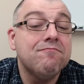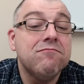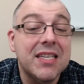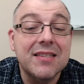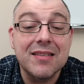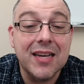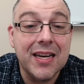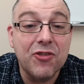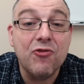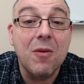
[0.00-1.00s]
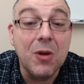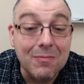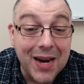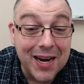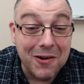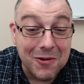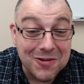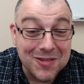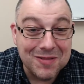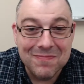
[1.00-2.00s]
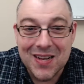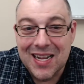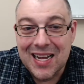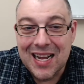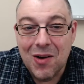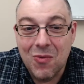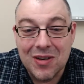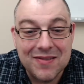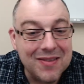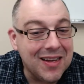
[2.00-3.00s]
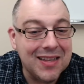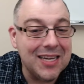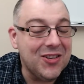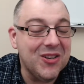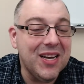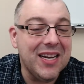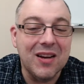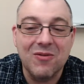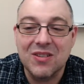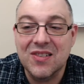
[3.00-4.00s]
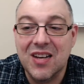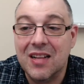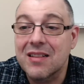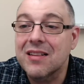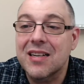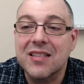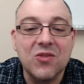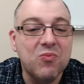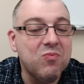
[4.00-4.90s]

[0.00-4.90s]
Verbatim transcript: let's say, troublemakers was not like today. There was not, let's